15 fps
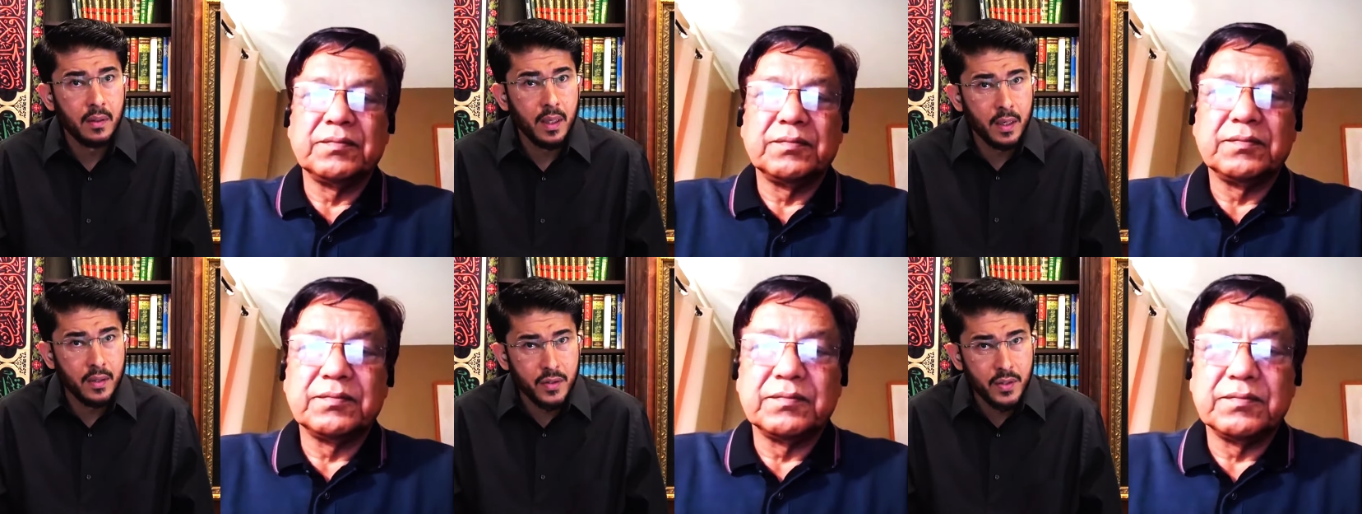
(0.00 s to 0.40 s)

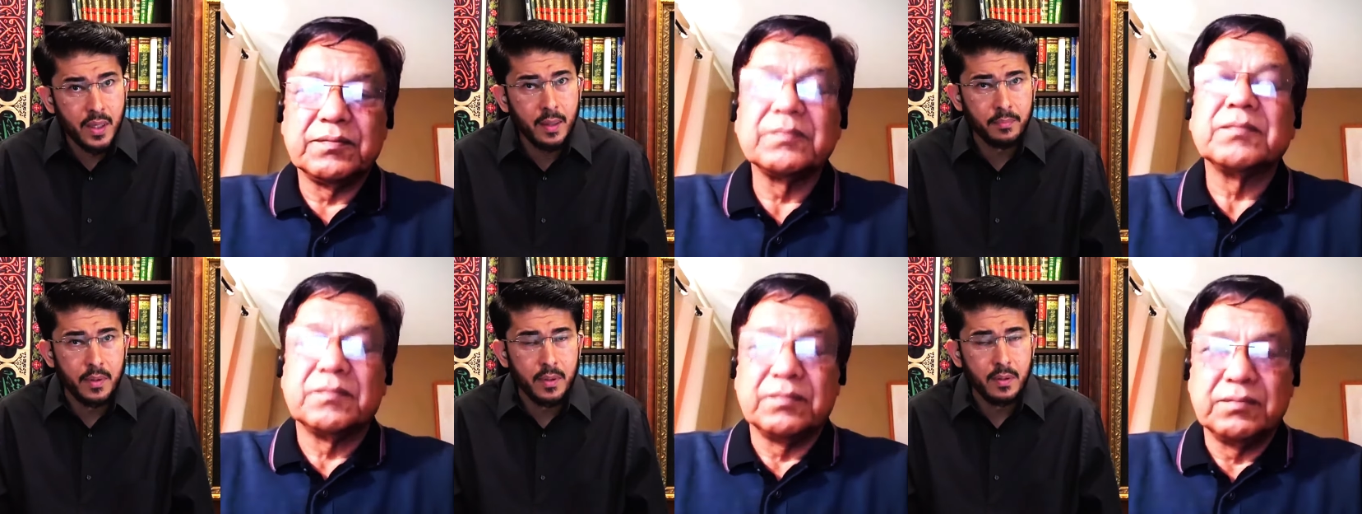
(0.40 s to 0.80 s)

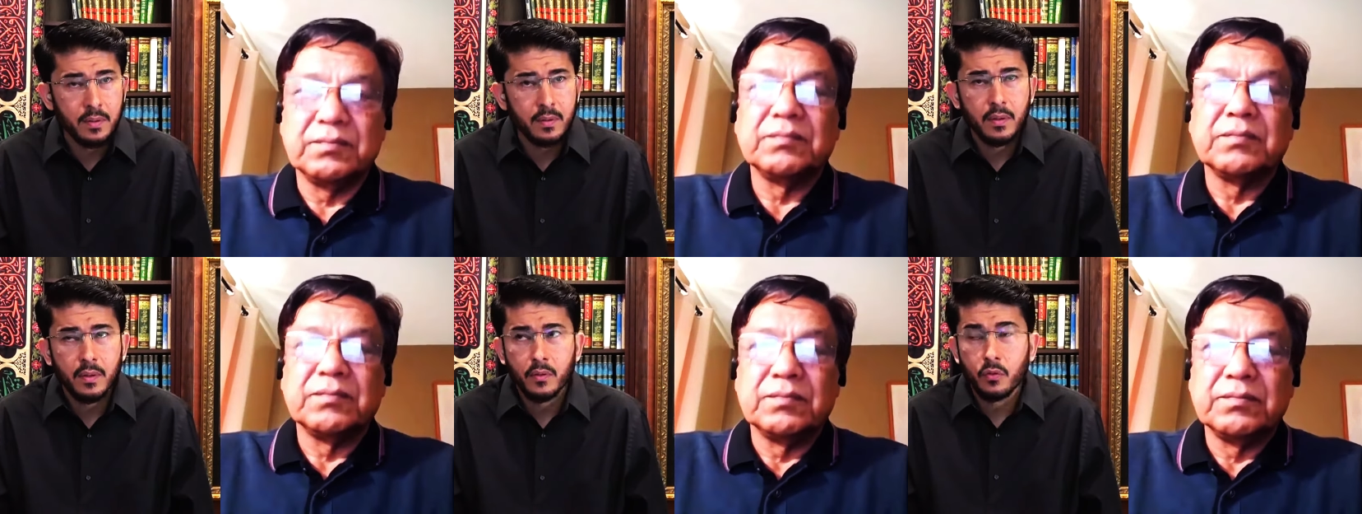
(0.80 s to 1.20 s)
Speaker 1: except
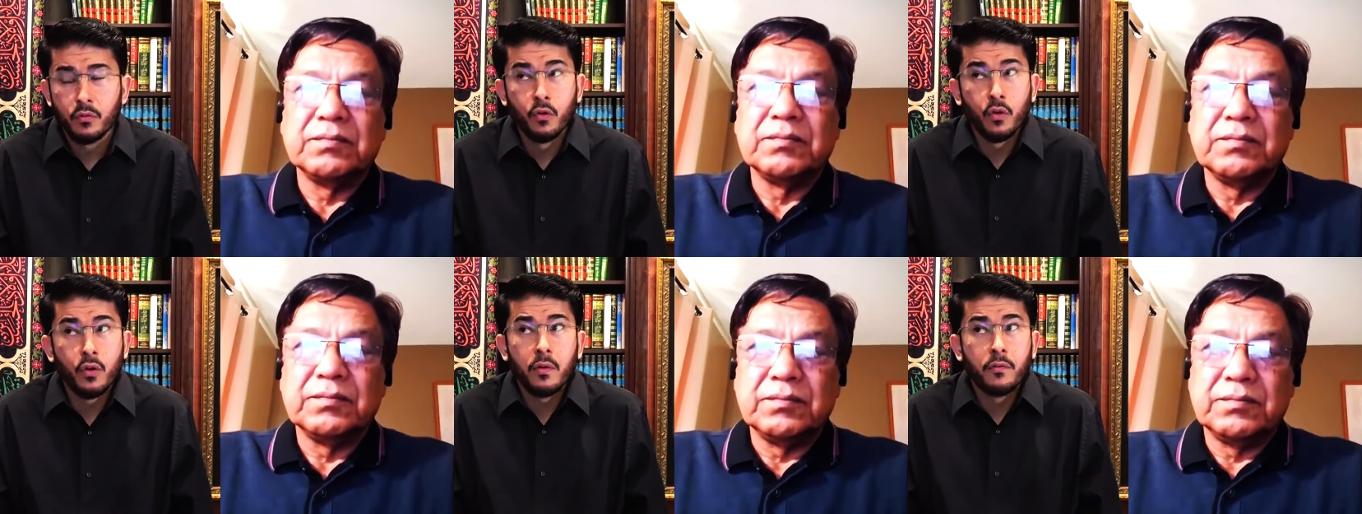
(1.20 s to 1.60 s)

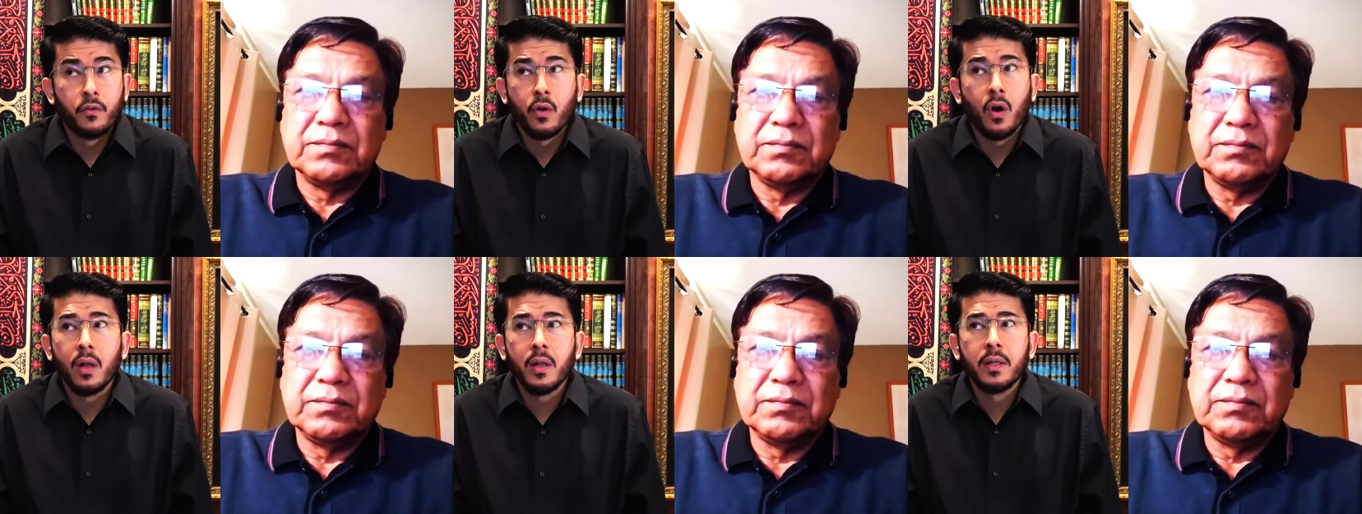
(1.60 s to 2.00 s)
for, for
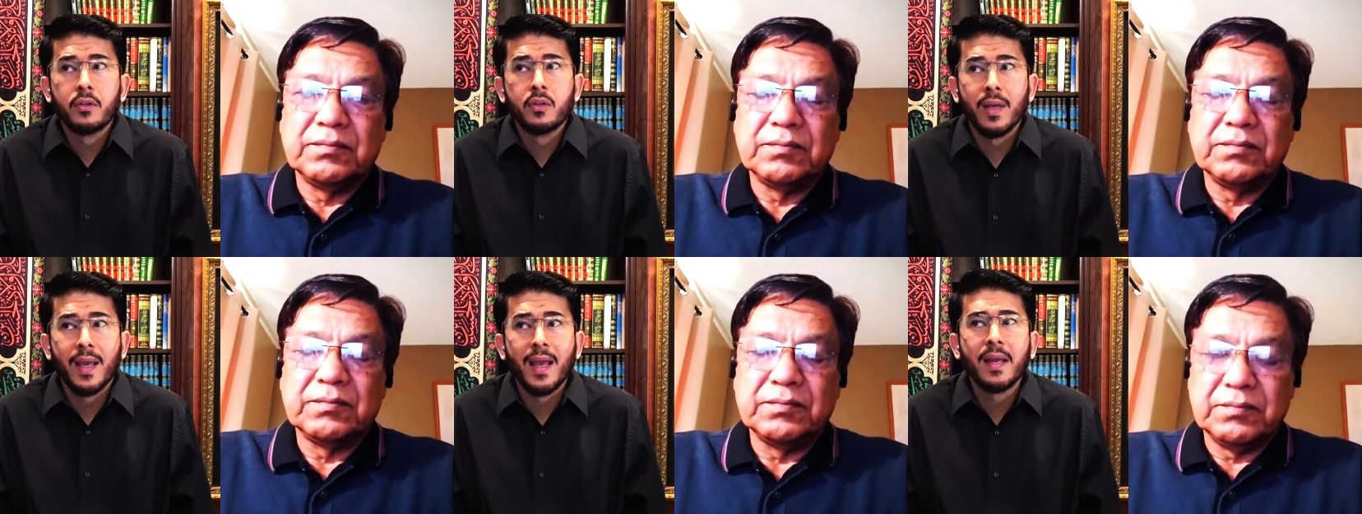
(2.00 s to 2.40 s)
all it
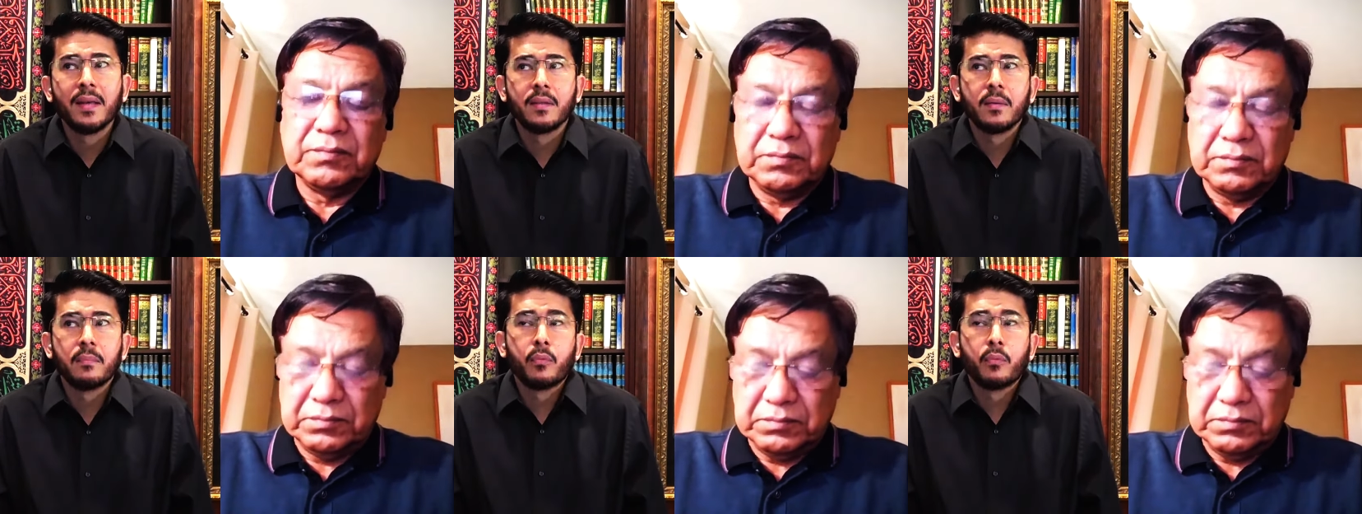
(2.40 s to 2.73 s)
to end.